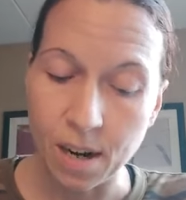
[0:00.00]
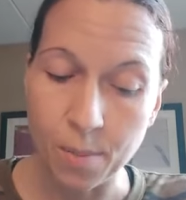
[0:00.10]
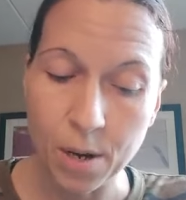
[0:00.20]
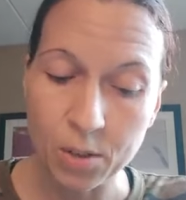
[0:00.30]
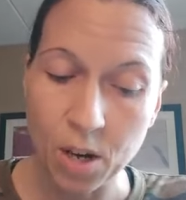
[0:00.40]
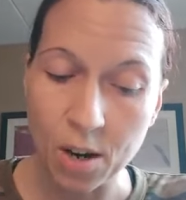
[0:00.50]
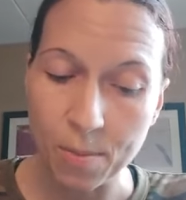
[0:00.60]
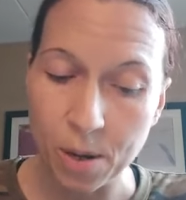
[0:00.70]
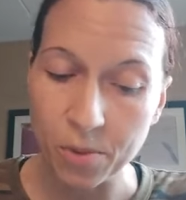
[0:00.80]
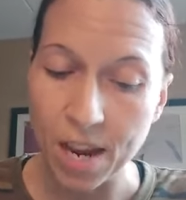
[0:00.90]
I'm going to talk
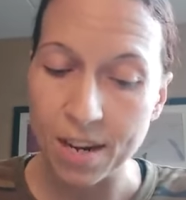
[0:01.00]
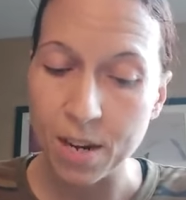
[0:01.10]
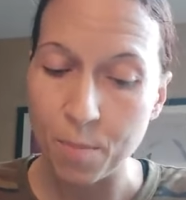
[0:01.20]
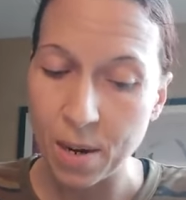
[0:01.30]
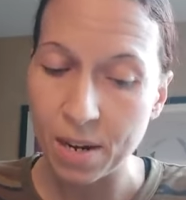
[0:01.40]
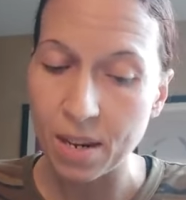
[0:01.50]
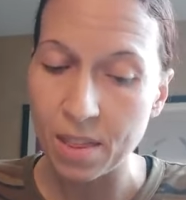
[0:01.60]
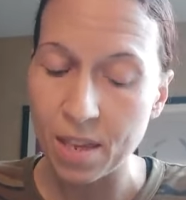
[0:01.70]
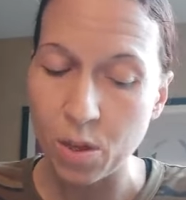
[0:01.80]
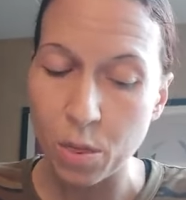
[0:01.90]
about that in a minute
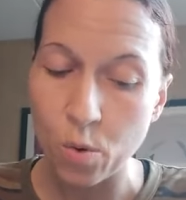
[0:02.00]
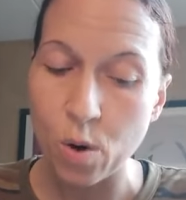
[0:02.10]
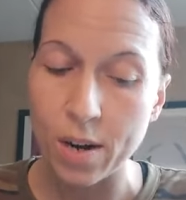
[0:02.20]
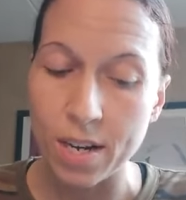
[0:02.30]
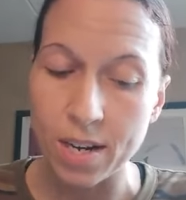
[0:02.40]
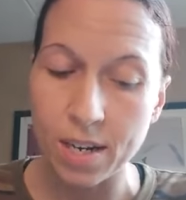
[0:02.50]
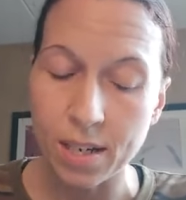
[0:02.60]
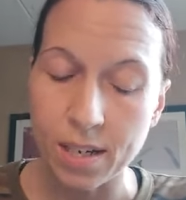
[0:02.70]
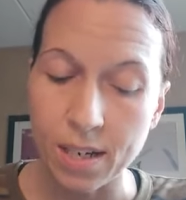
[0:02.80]
and the authority